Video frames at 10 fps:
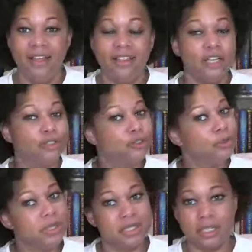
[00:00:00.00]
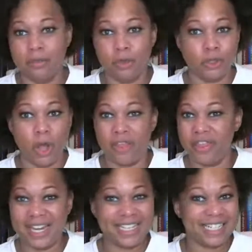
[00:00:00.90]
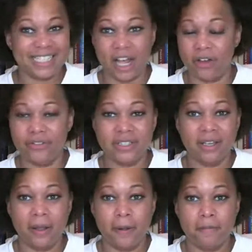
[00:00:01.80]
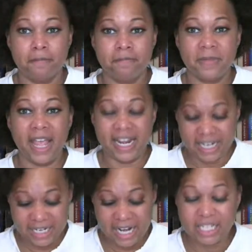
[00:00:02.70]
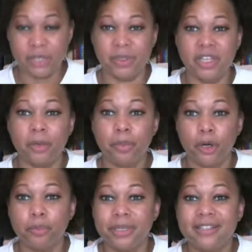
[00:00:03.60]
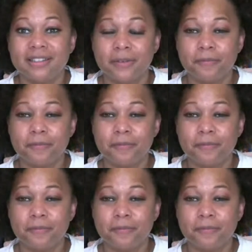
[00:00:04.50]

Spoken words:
their truest, most authentic selves and connecting with their purpose